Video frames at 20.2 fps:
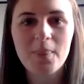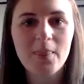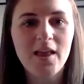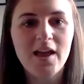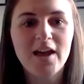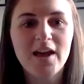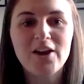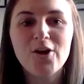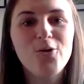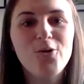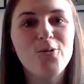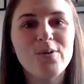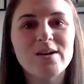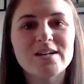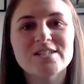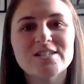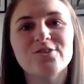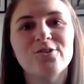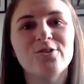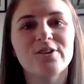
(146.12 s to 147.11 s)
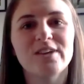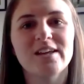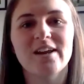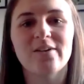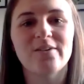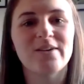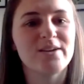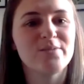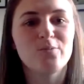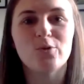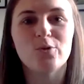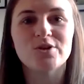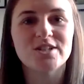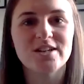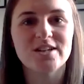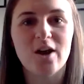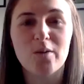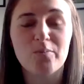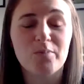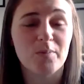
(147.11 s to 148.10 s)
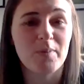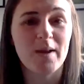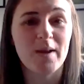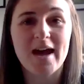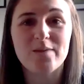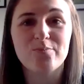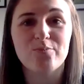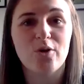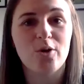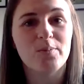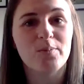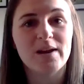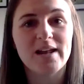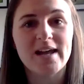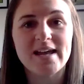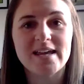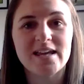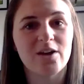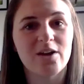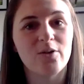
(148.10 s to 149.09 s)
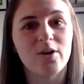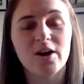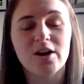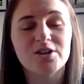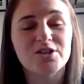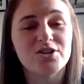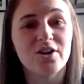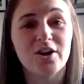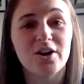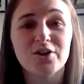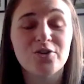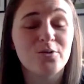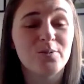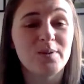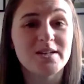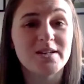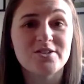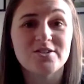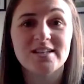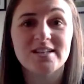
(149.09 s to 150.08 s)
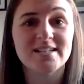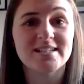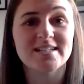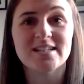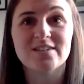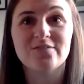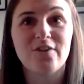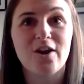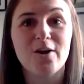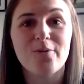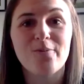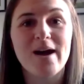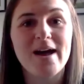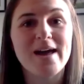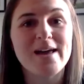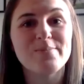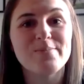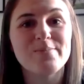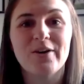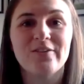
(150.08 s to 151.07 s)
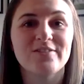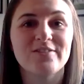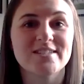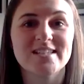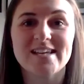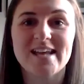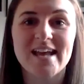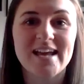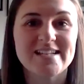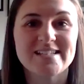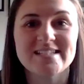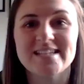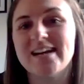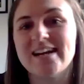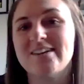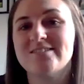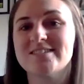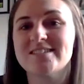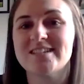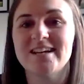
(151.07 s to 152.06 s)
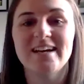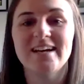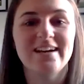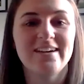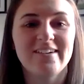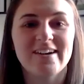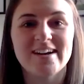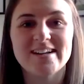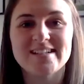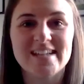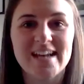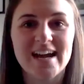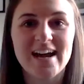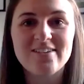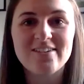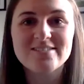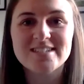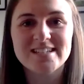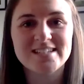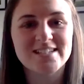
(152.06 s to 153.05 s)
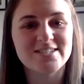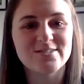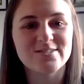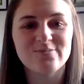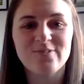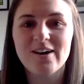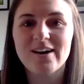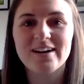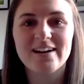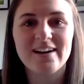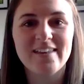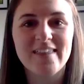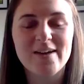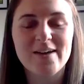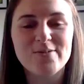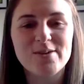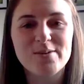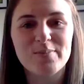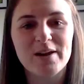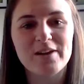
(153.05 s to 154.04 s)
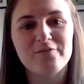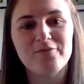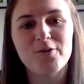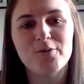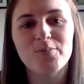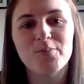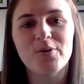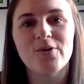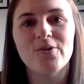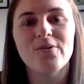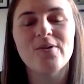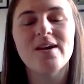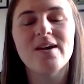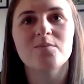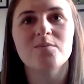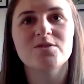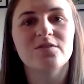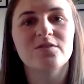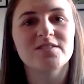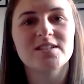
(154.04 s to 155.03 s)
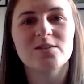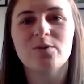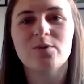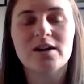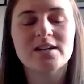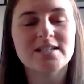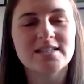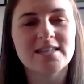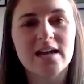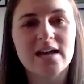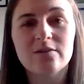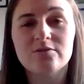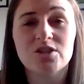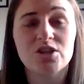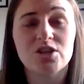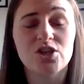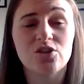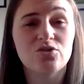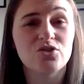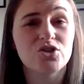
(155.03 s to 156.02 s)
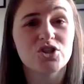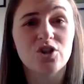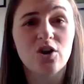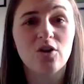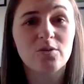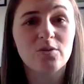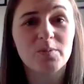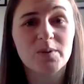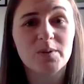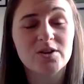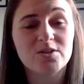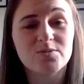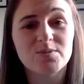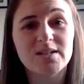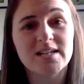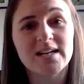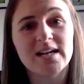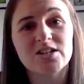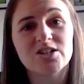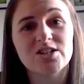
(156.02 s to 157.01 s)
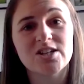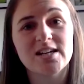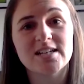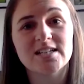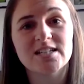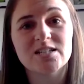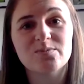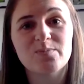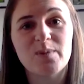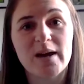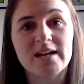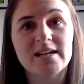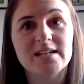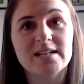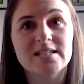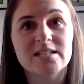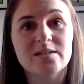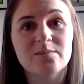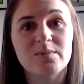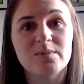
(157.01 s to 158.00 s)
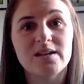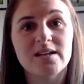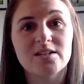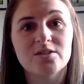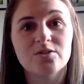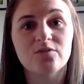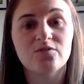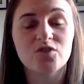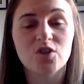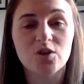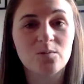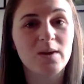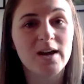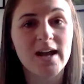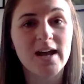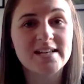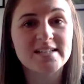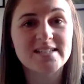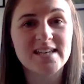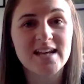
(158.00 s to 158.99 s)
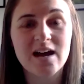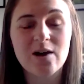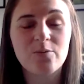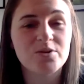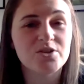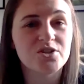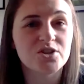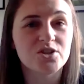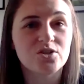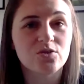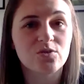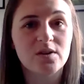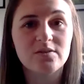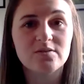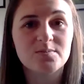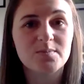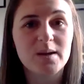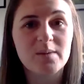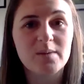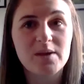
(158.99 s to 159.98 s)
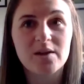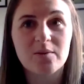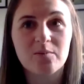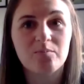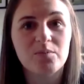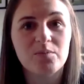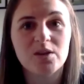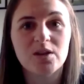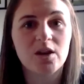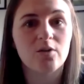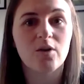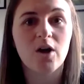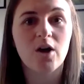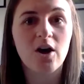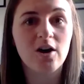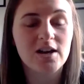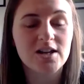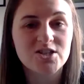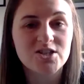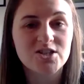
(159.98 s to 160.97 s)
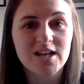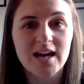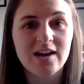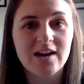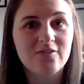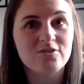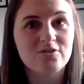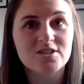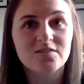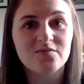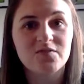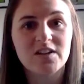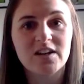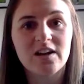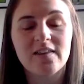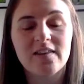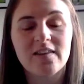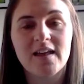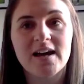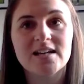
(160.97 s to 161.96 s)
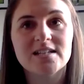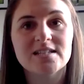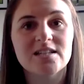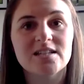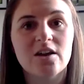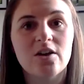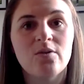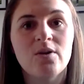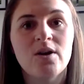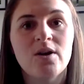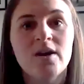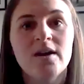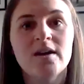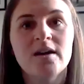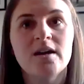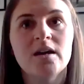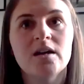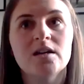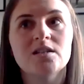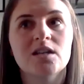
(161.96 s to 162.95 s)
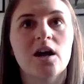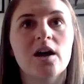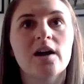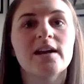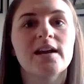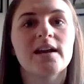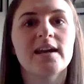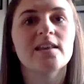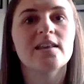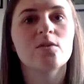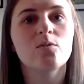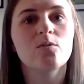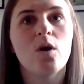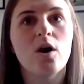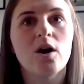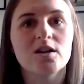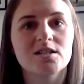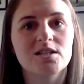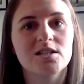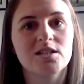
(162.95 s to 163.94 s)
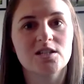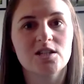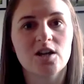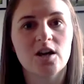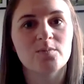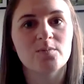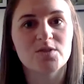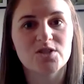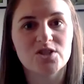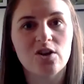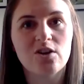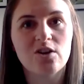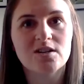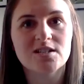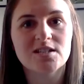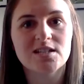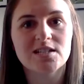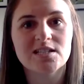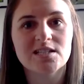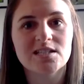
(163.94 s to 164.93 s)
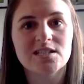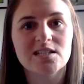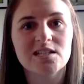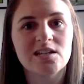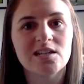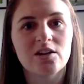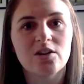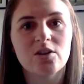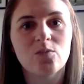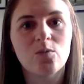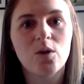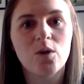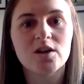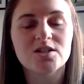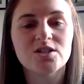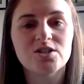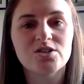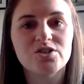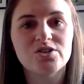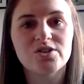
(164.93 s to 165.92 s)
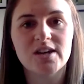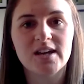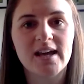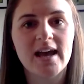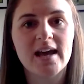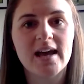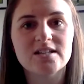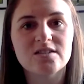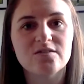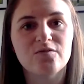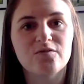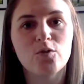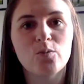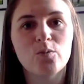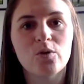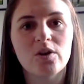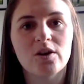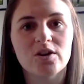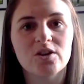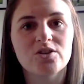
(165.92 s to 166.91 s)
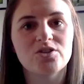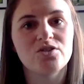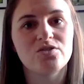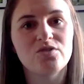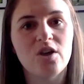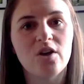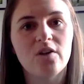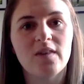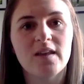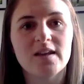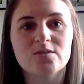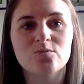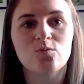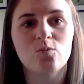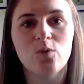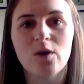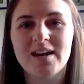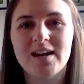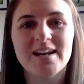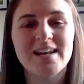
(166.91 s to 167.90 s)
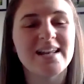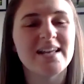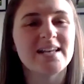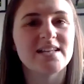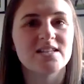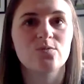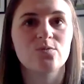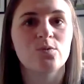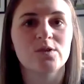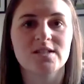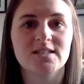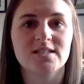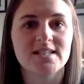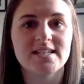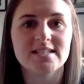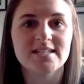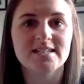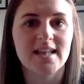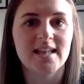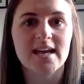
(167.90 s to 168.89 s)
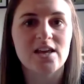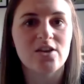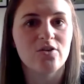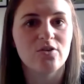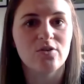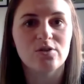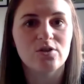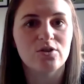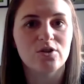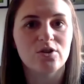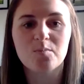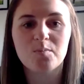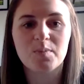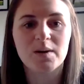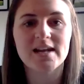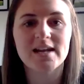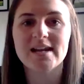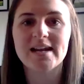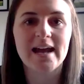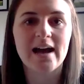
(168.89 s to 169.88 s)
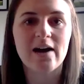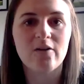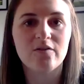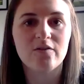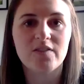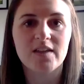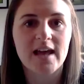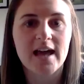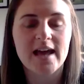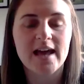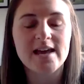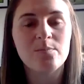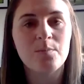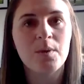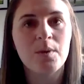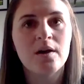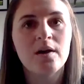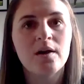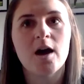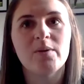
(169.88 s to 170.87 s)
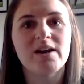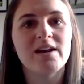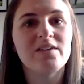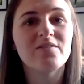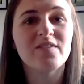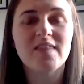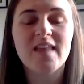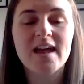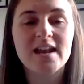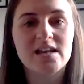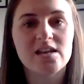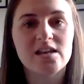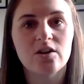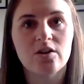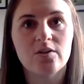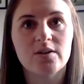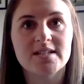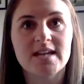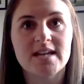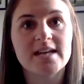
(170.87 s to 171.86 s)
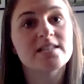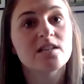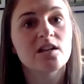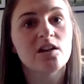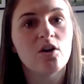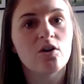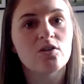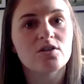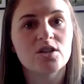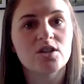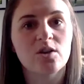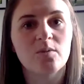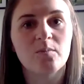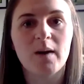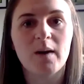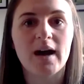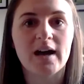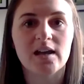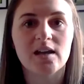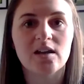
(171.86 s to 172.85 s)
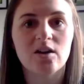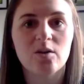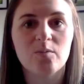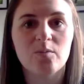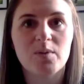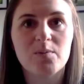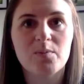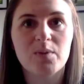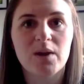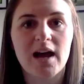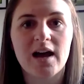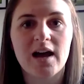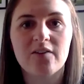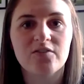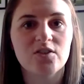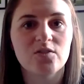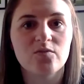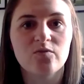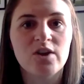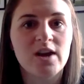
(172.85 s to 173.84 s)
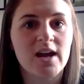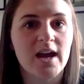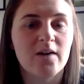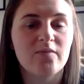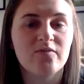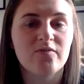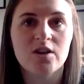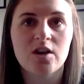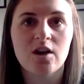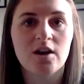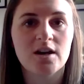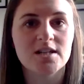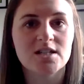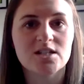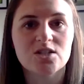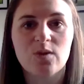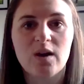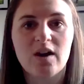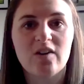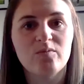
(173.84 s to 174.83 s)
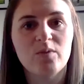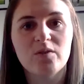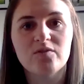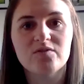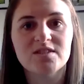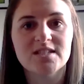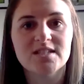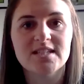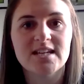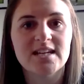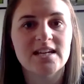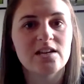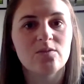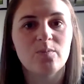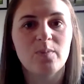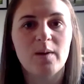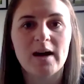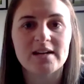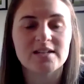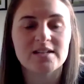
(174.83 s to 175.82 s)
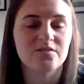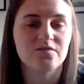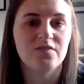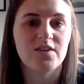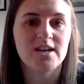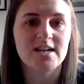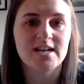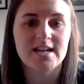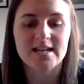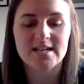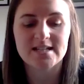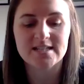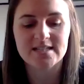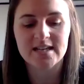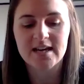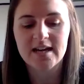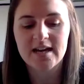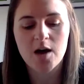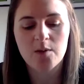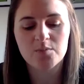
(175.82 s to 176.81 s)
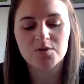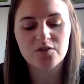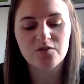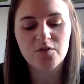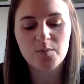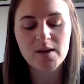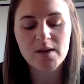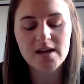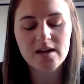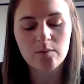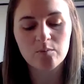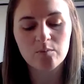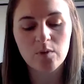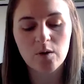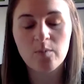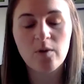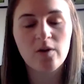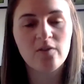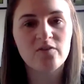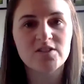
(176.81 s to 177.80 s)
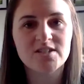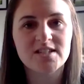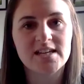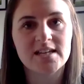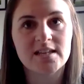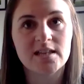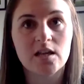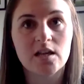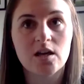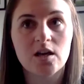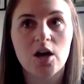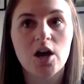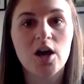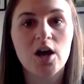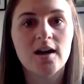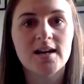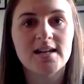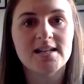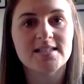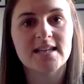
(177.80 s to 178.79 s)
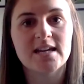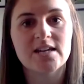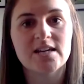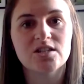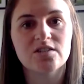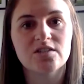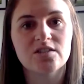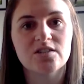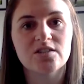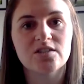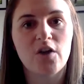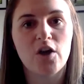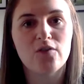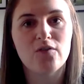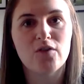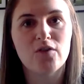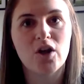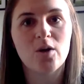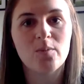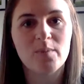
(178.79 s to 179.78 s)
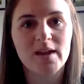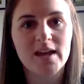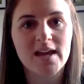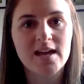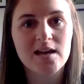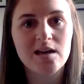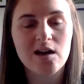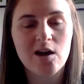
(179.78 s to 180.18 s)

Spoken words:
And I always thought, it wouldn't. I prepared properly. I normally do things in the right way, but obviously ACLs are ACLs. It doesn't work like that when you play football. So obviously when I did that, it was a huge shock because we didn't actually expect me to have done my ACL. We just thought it was maybe a cartilage tear or something like that. So to kind of hear the worst at the time sucked. It's, the worst news you could get as a footballer, because that's at least one season that you're completely out of the game. And even then, it takes a lot to come back. People have to rehab for 9 to 12 months until you're back to fitness. So for me, I'm obviously in the early stages of overcoming it.